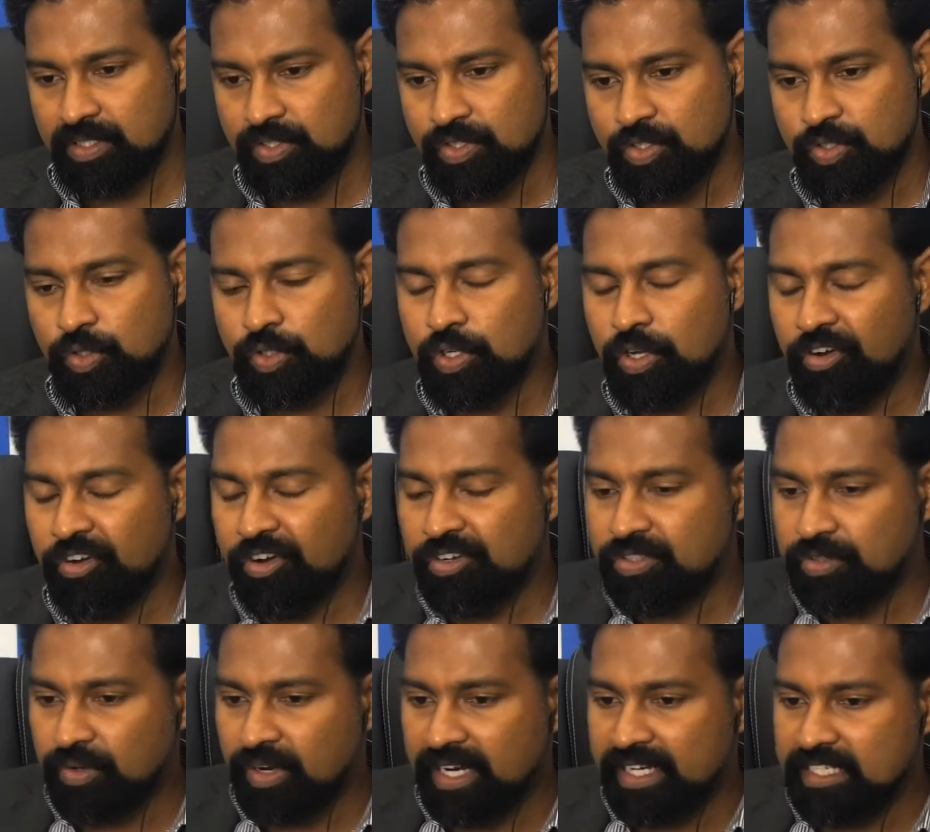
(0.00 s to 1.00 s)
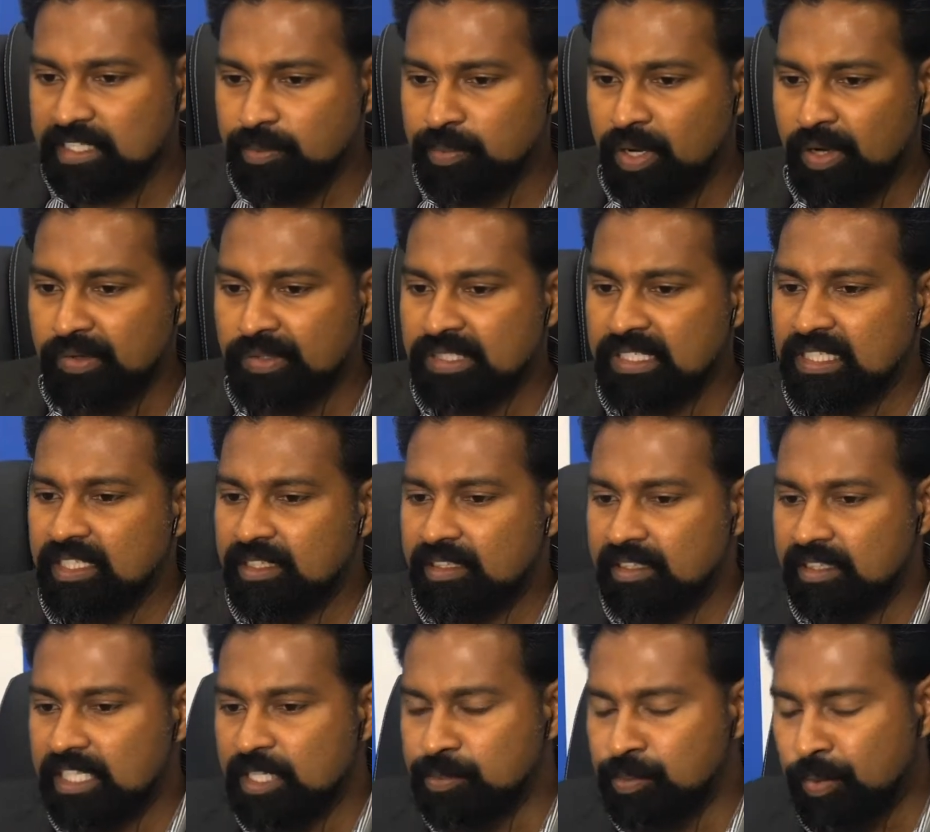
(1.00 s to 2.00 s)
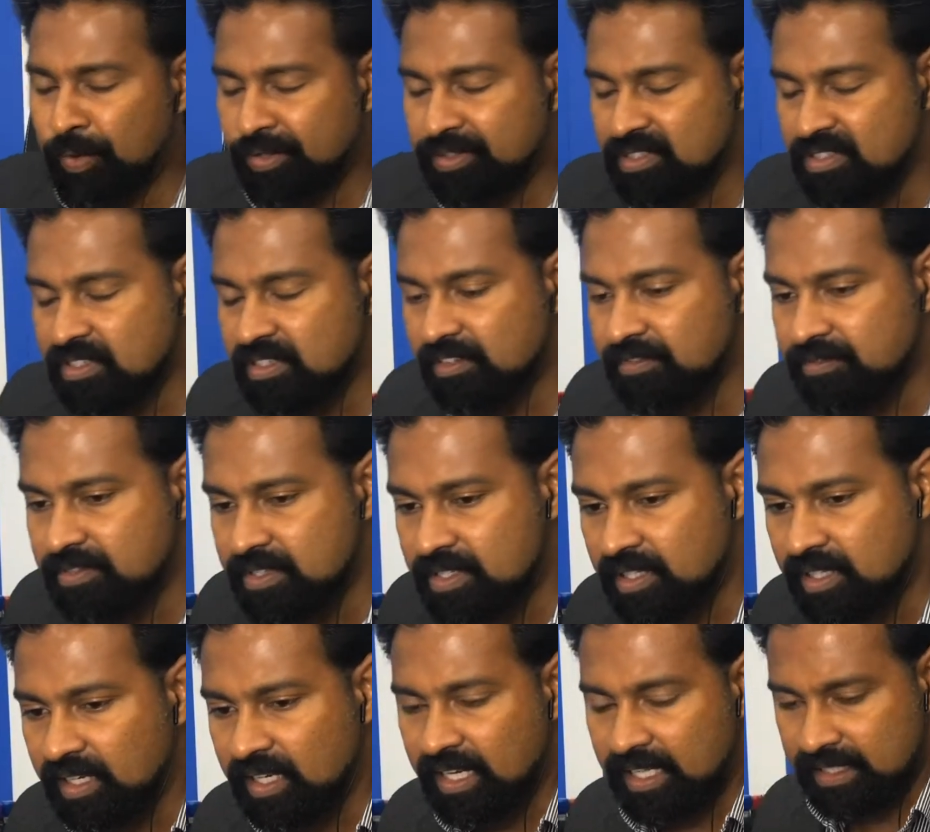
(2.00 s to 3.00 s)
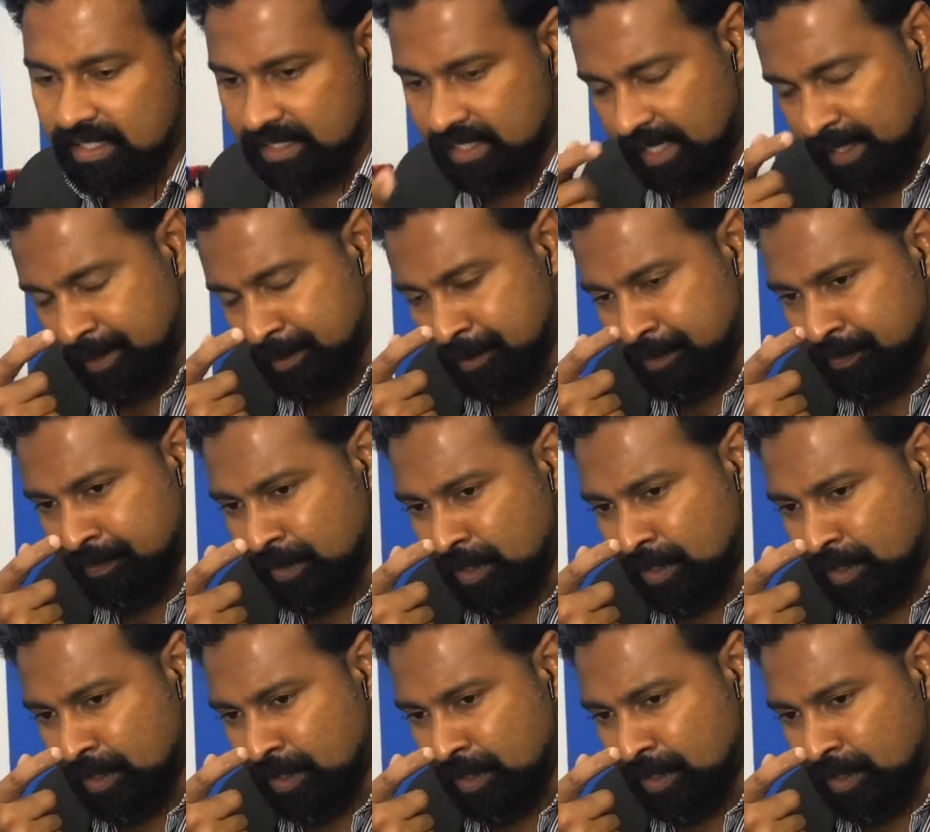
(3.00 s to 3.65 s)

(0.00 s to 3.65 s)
So you are going to write about the importance of physical exercise.